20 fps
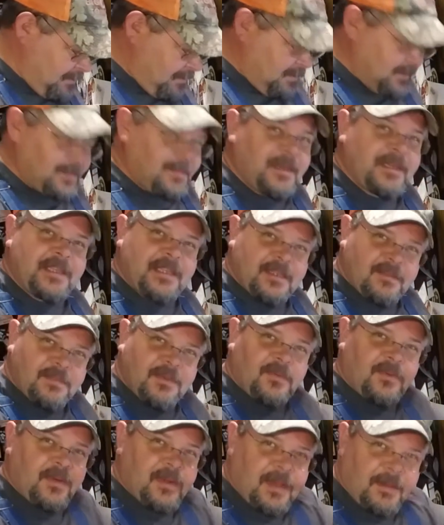Somebody gives me
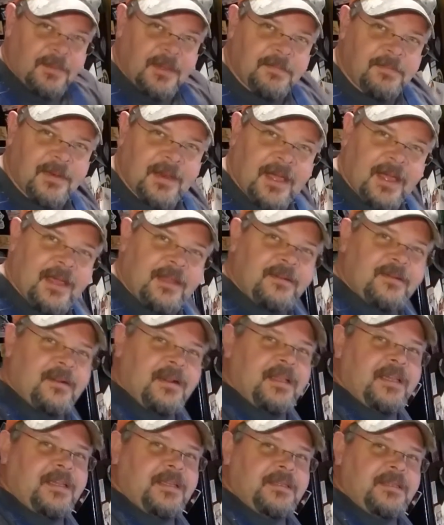one, I'll be polite and
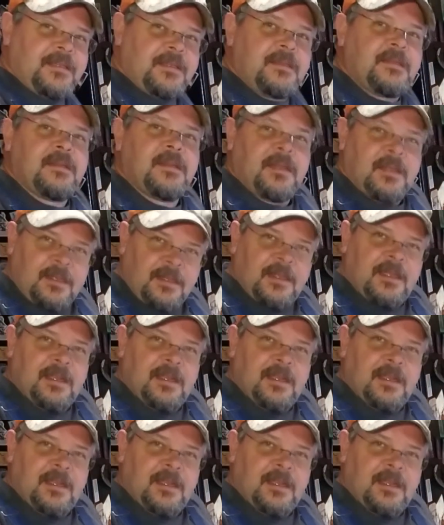drink it.